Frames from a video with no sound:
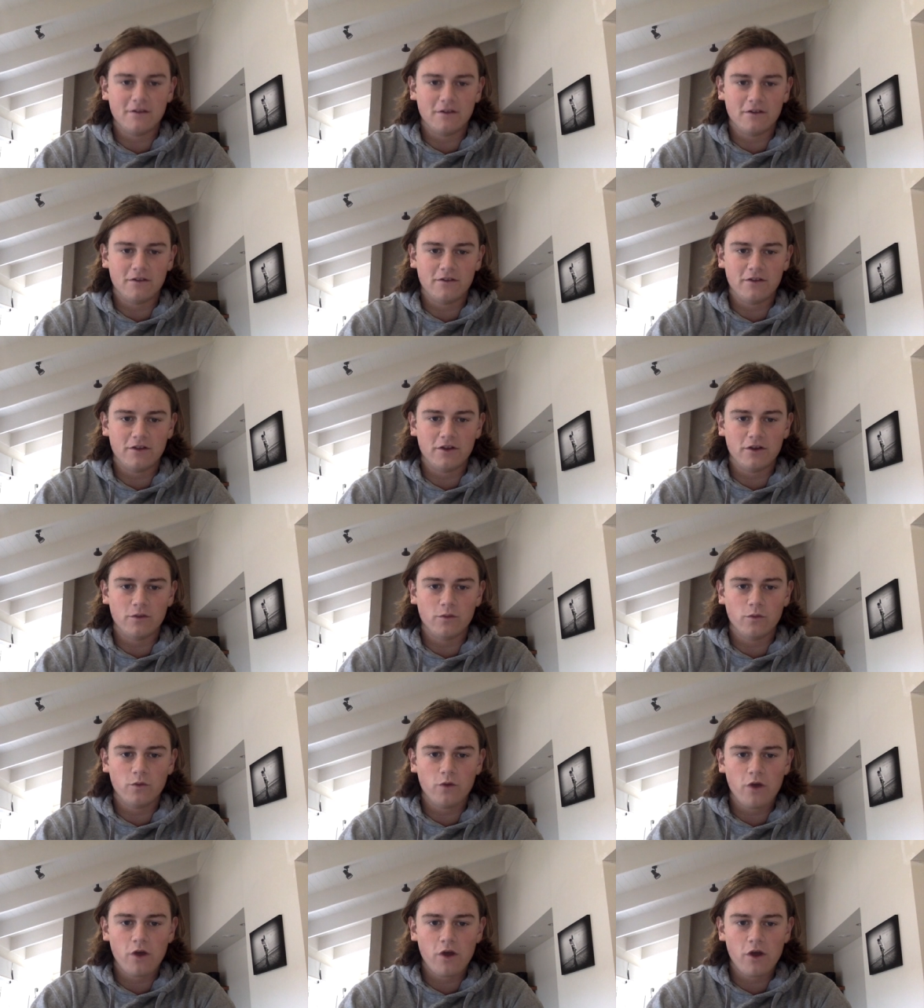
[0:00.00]
on certain
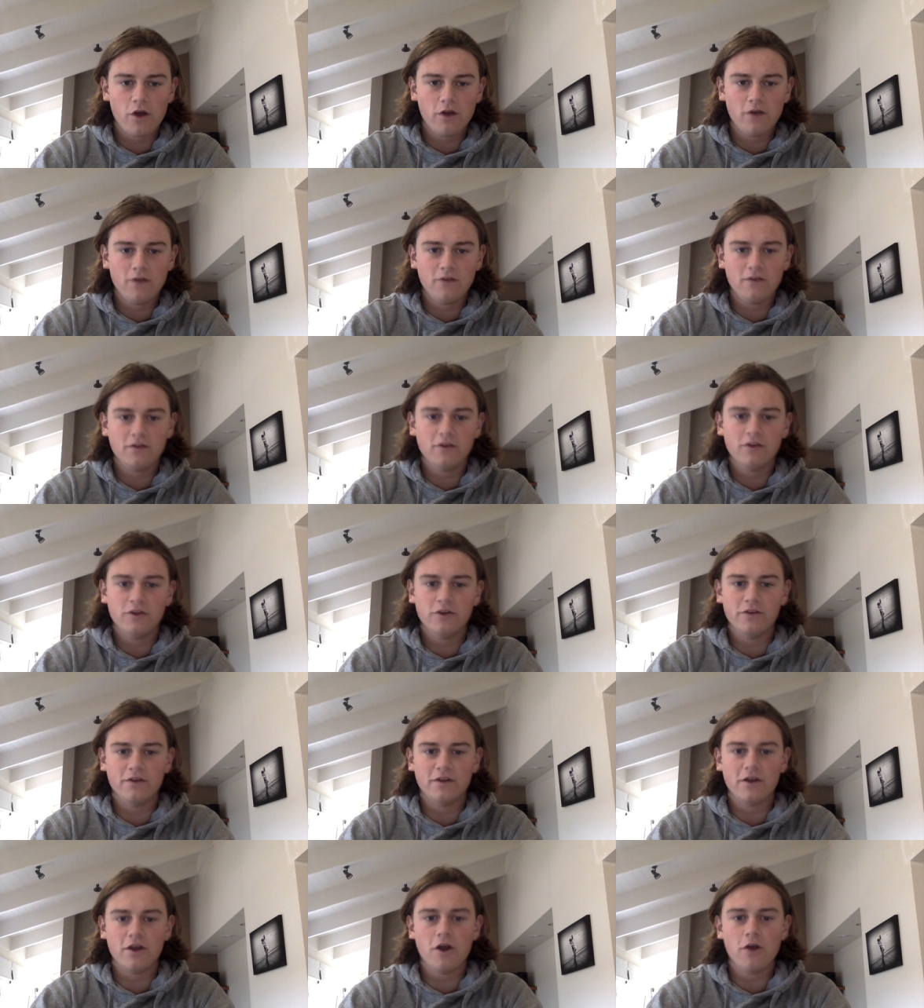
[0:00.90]
words,
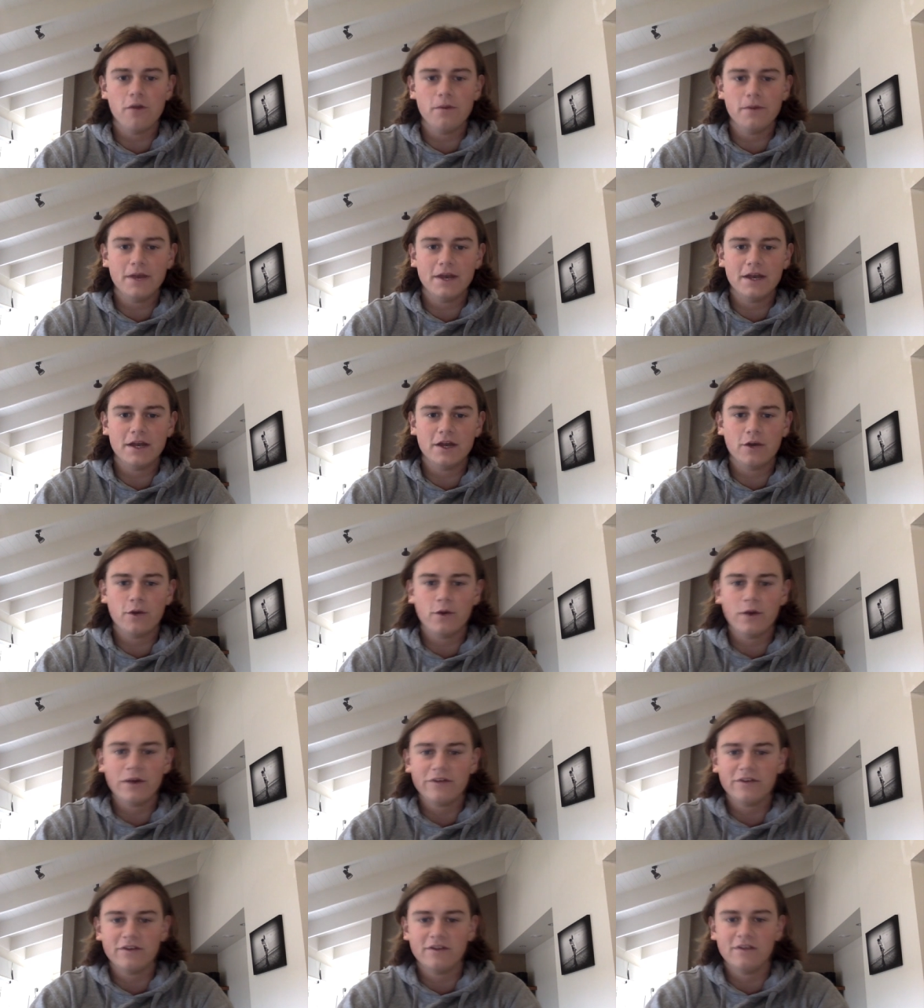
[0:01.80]
using open-ended
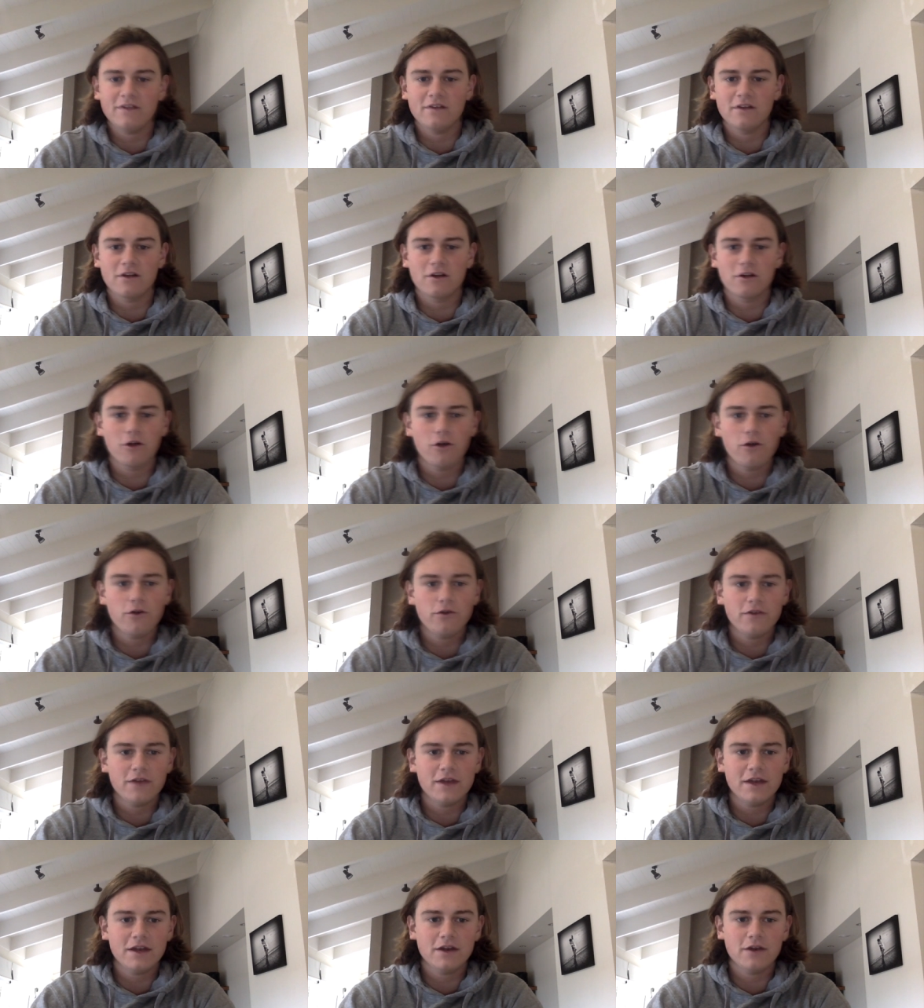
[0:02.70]
questions and
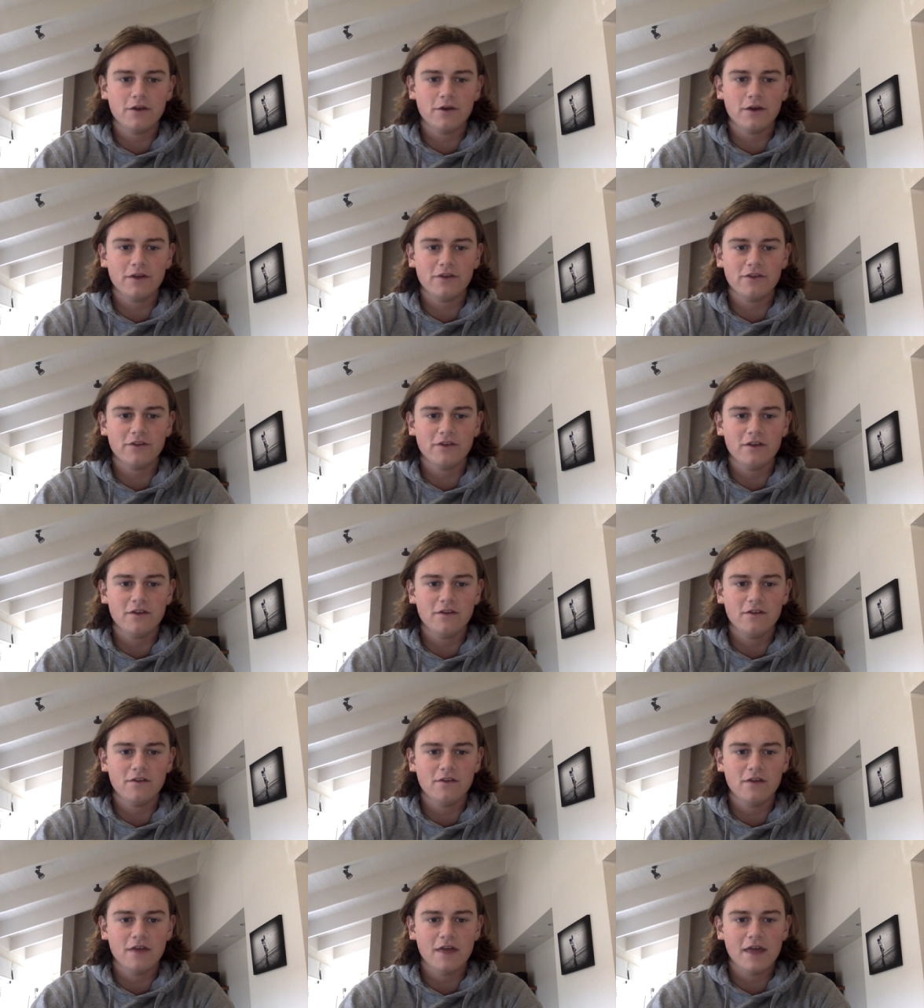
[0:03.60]
closed-ended
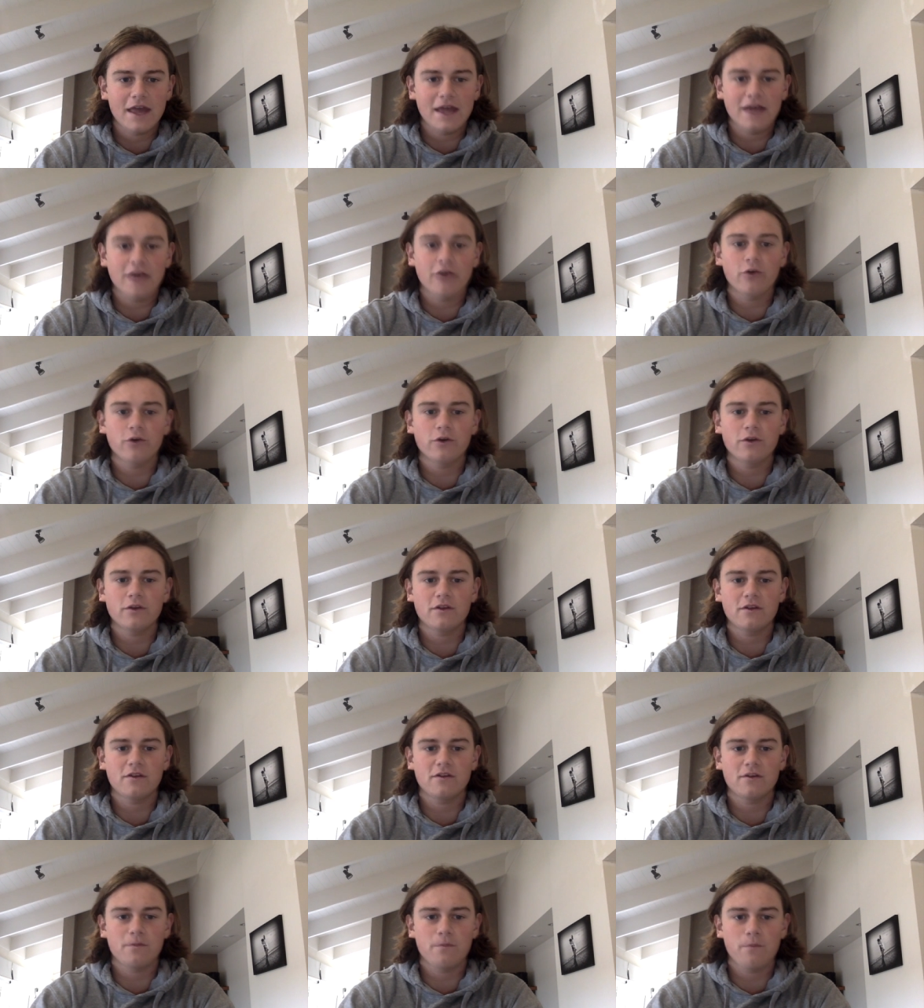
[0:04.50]
questions in order to
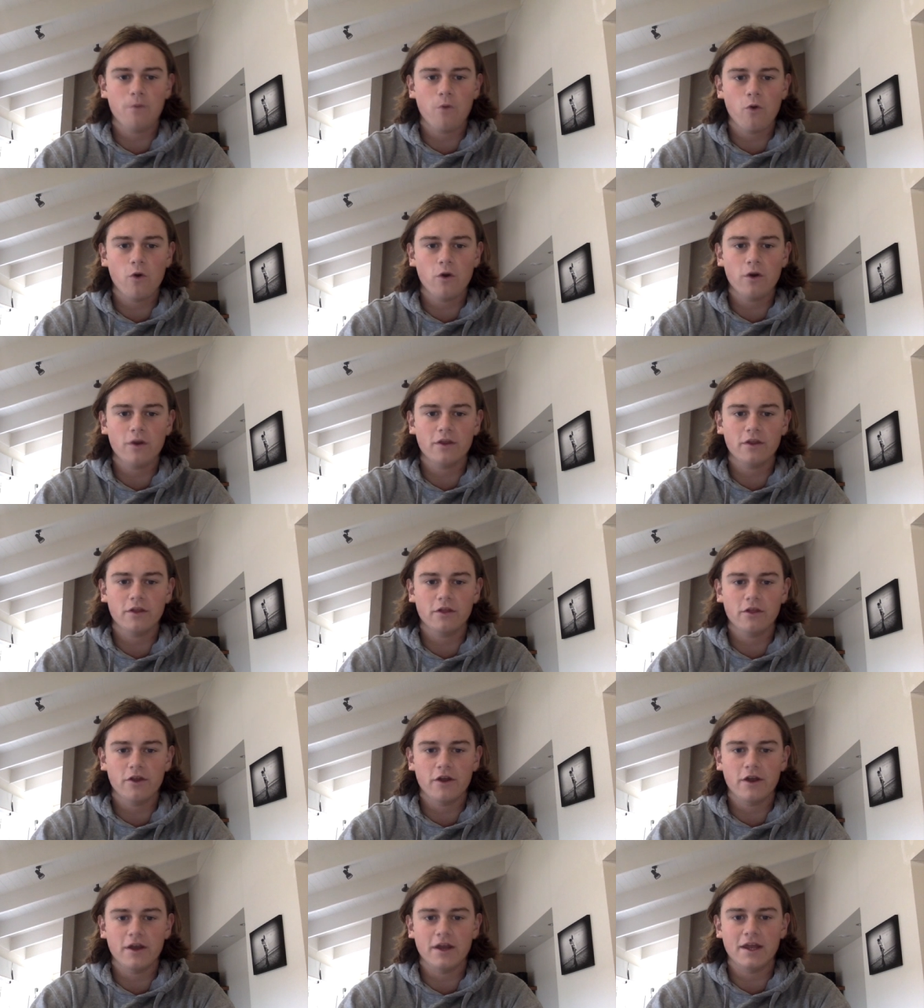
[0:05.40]
support the
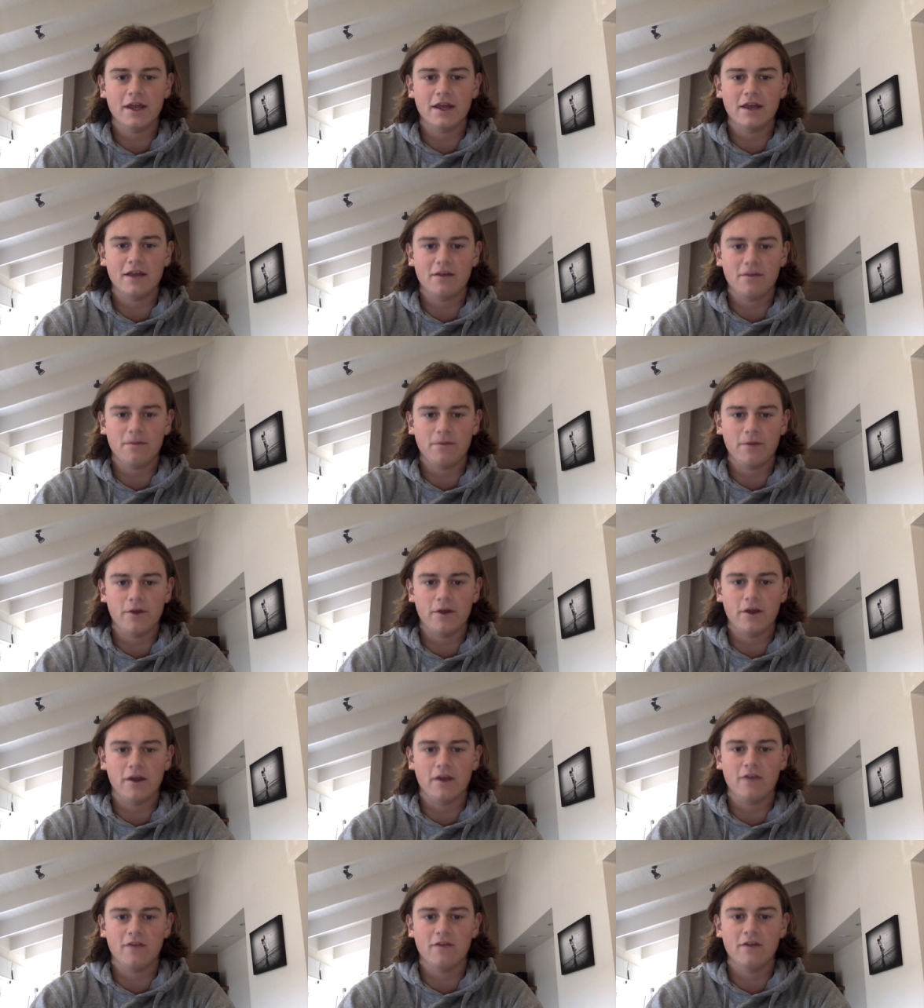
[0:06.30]
learning
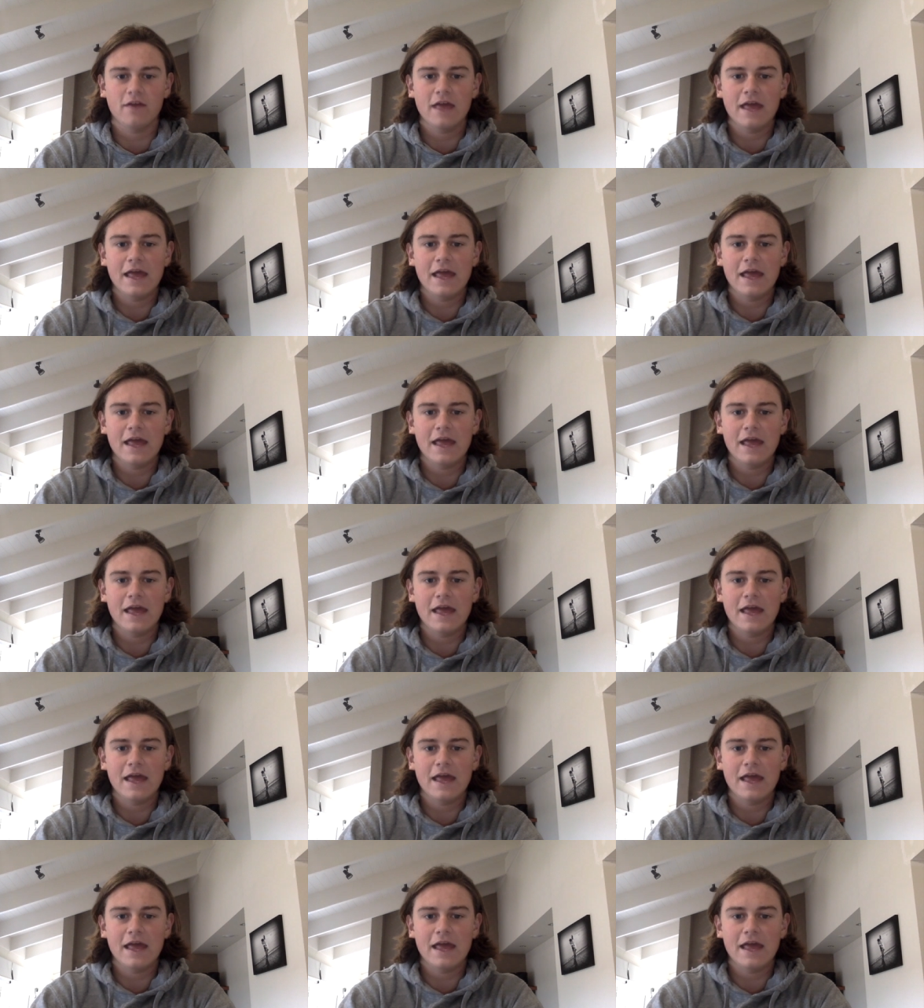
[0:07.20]
experience.